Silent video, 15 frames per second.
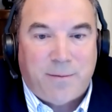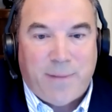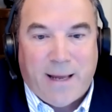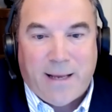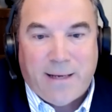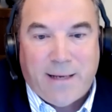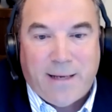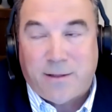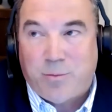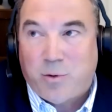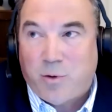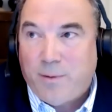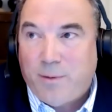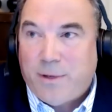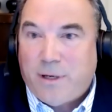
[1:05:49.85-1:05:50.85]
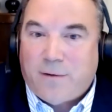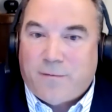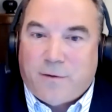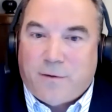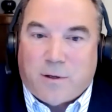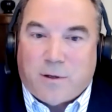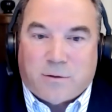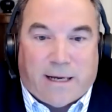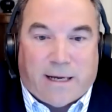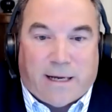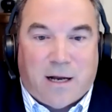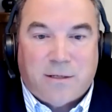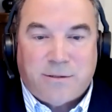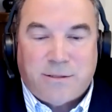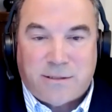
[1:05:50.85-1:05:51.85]
The demand and deployment of
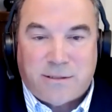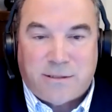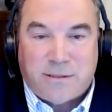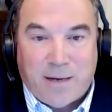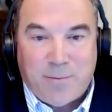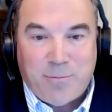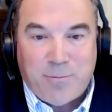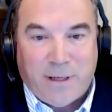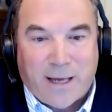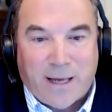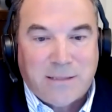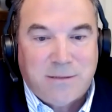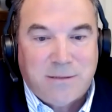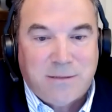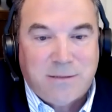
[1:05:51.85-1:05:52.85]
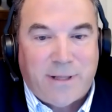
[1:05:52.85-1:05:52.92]
those technologies can be